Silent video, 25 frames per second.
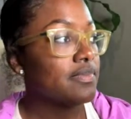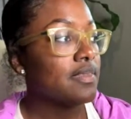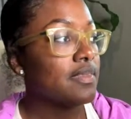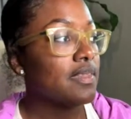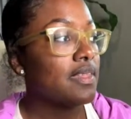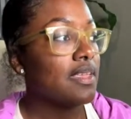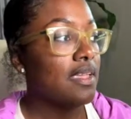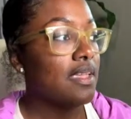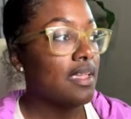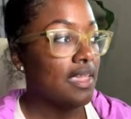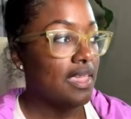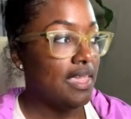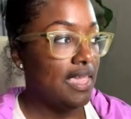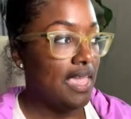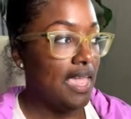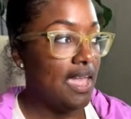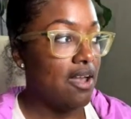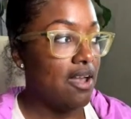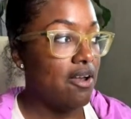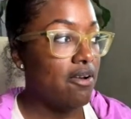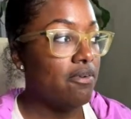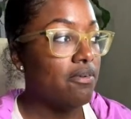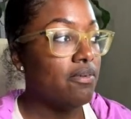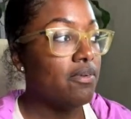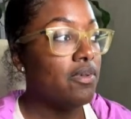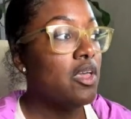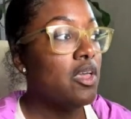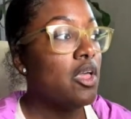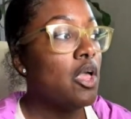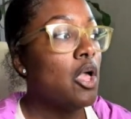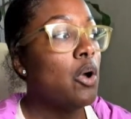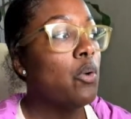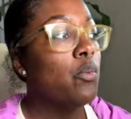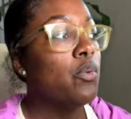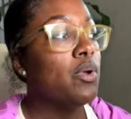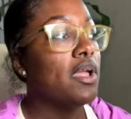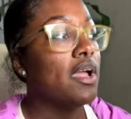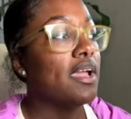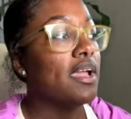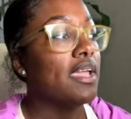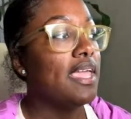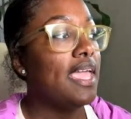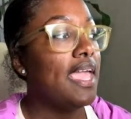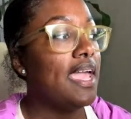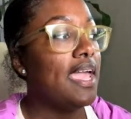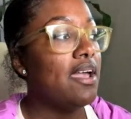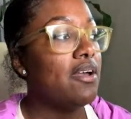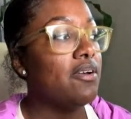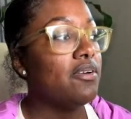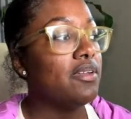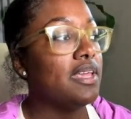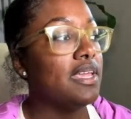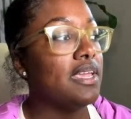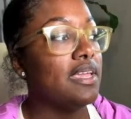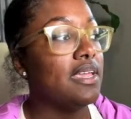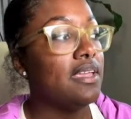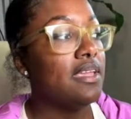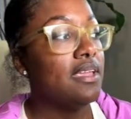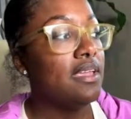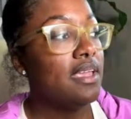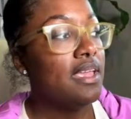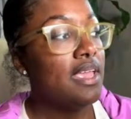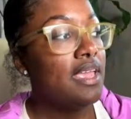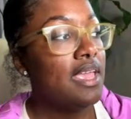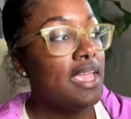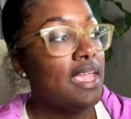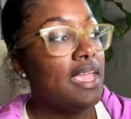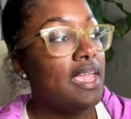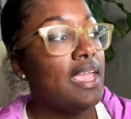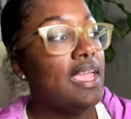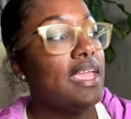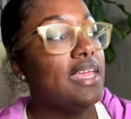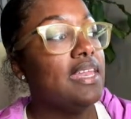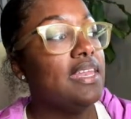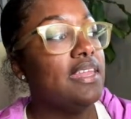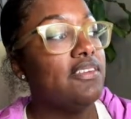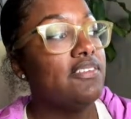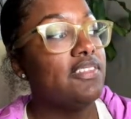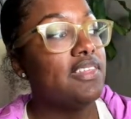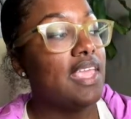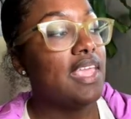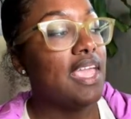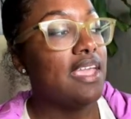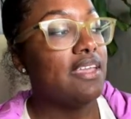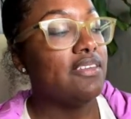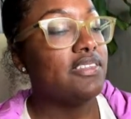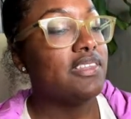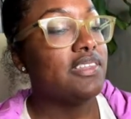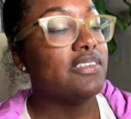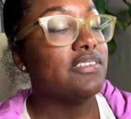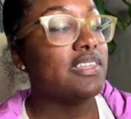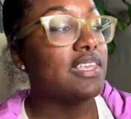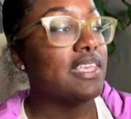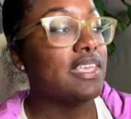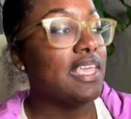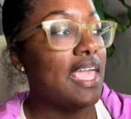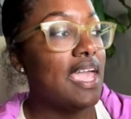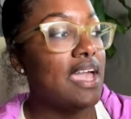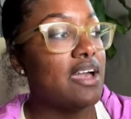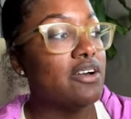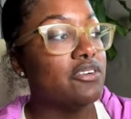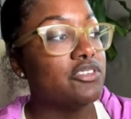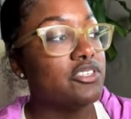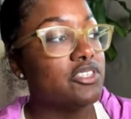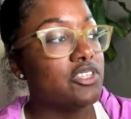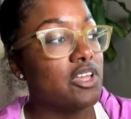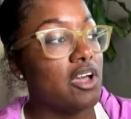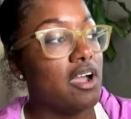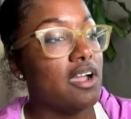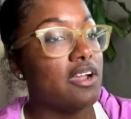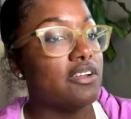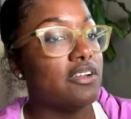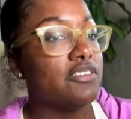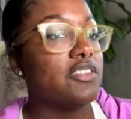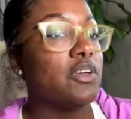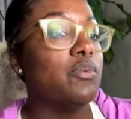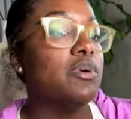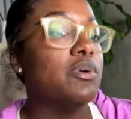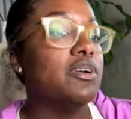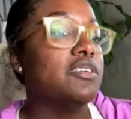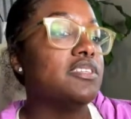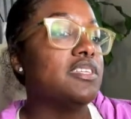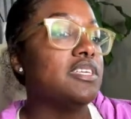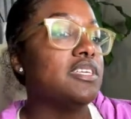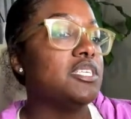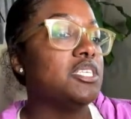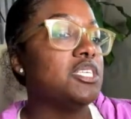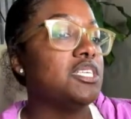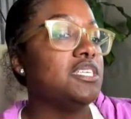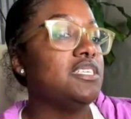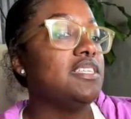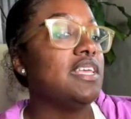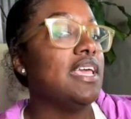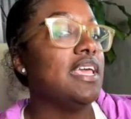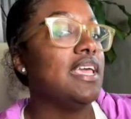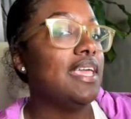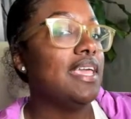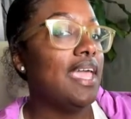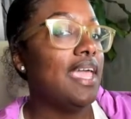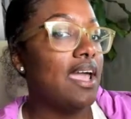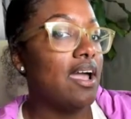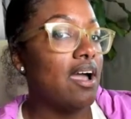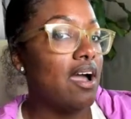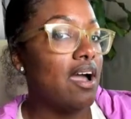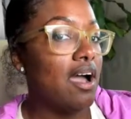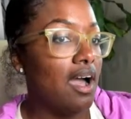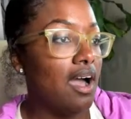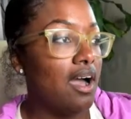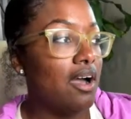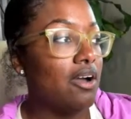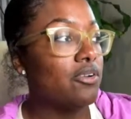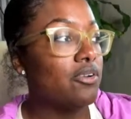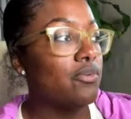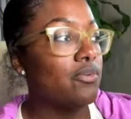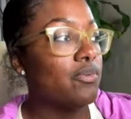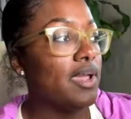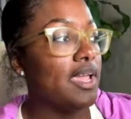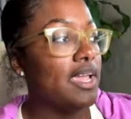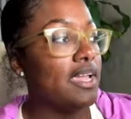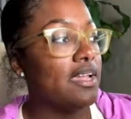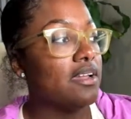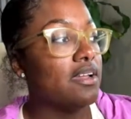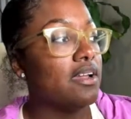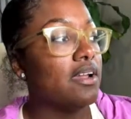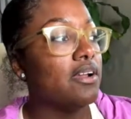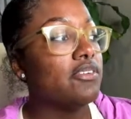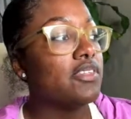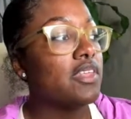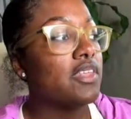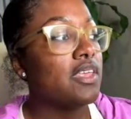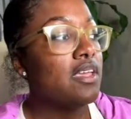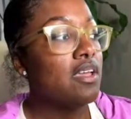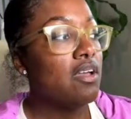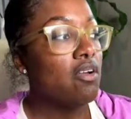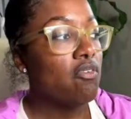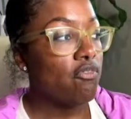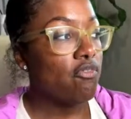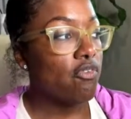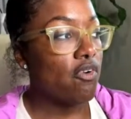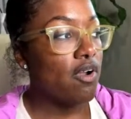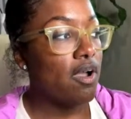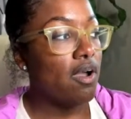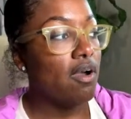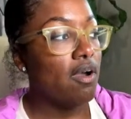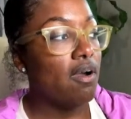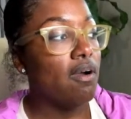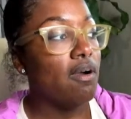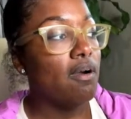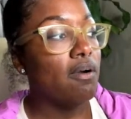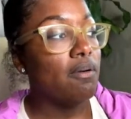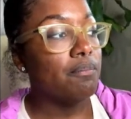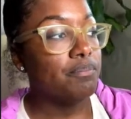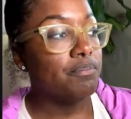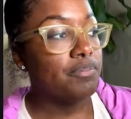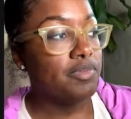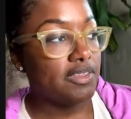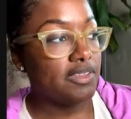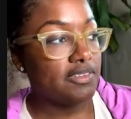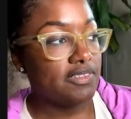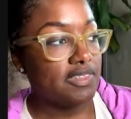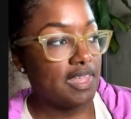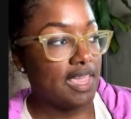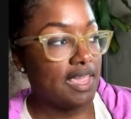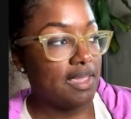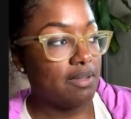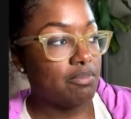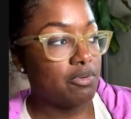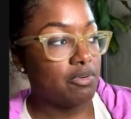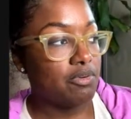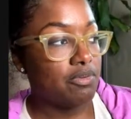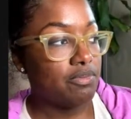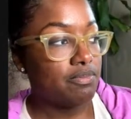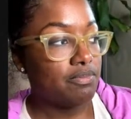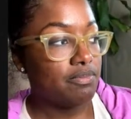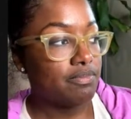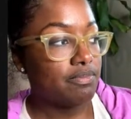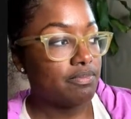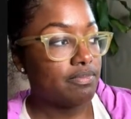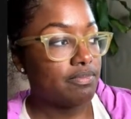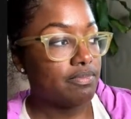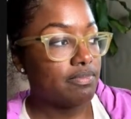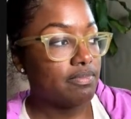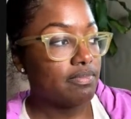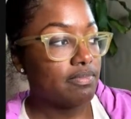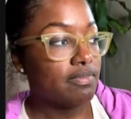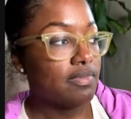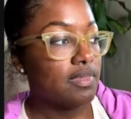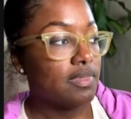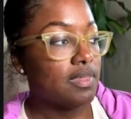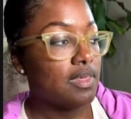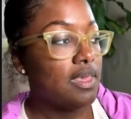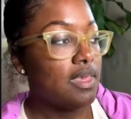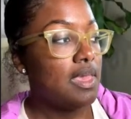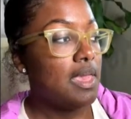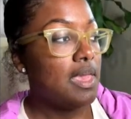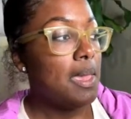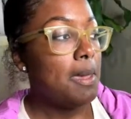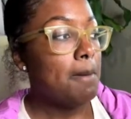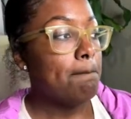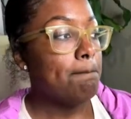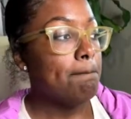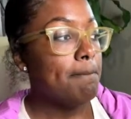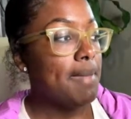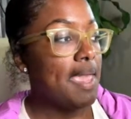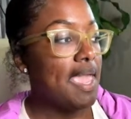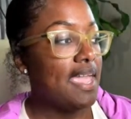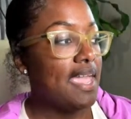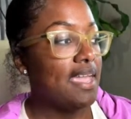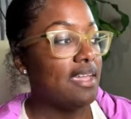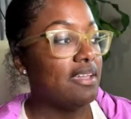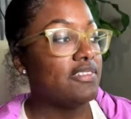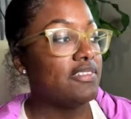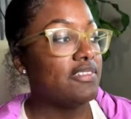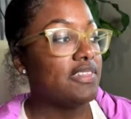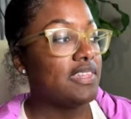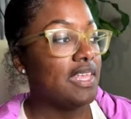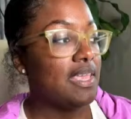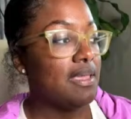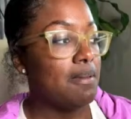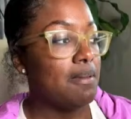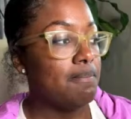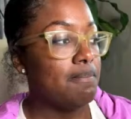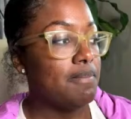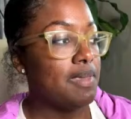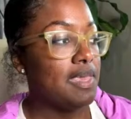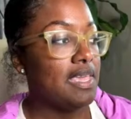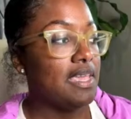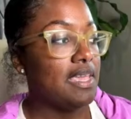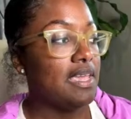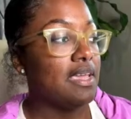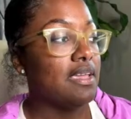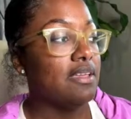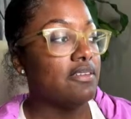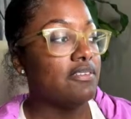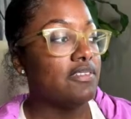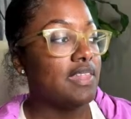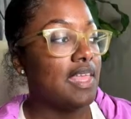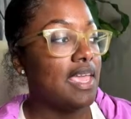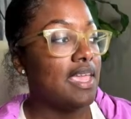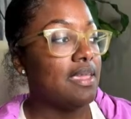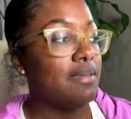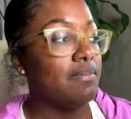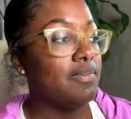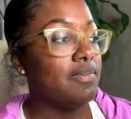Count. We are counting. In this case, it's the count stars. So we're essentially saying count all the records from this table. Max and min, same thing.